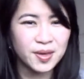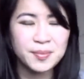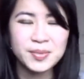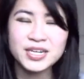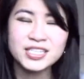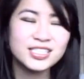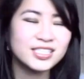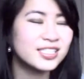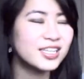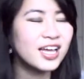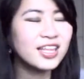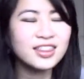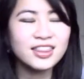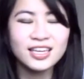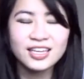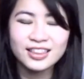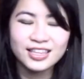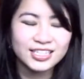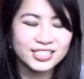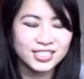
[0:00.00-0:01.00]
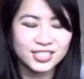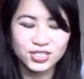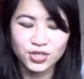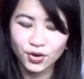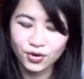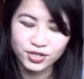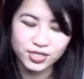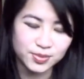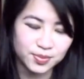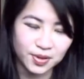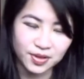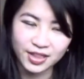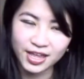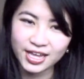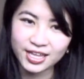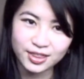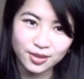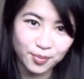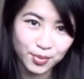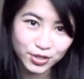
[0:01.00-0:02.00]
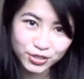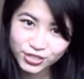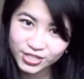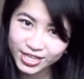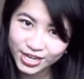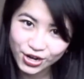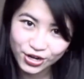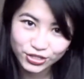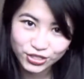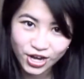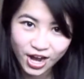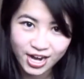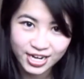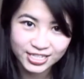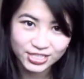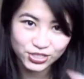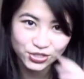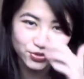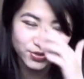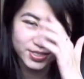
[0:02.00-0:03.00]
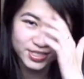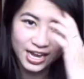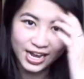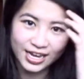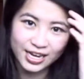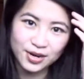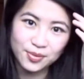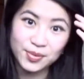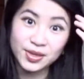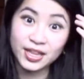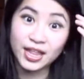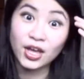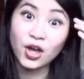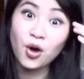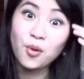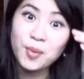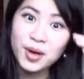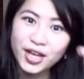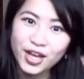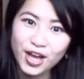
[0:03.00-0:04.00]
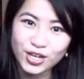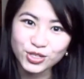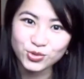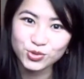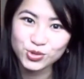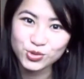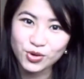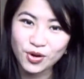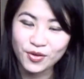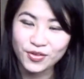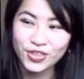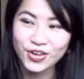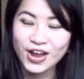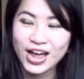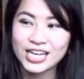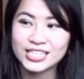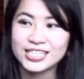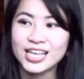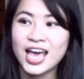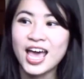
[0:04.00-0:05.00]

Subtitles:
And it's nothing that's noticeable. Like the person that you're talking to is not going to be like, oh my gosh, what's wrong with your eyes?